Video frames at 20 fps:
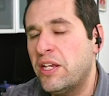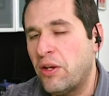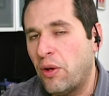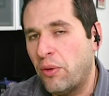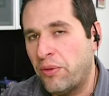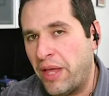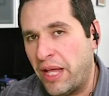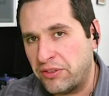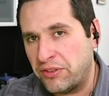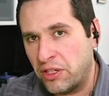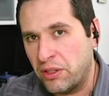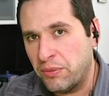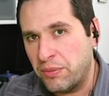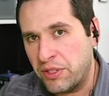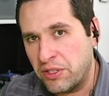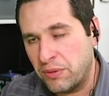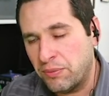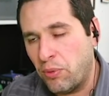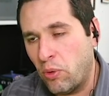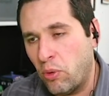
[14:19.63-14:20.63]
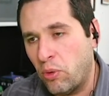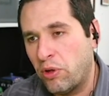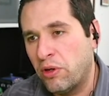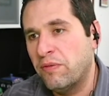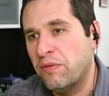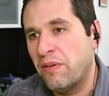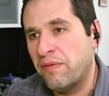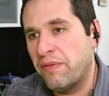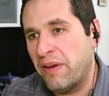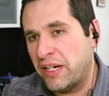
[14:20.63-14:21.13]
You know, that's going to be
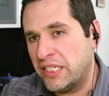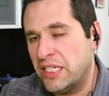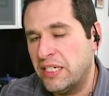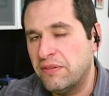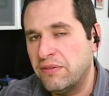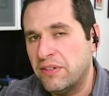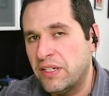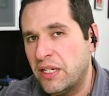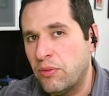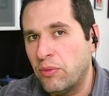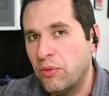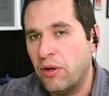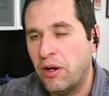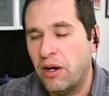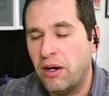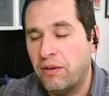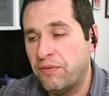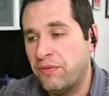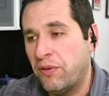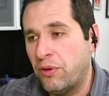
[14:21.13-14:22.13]
supportive of activity uh,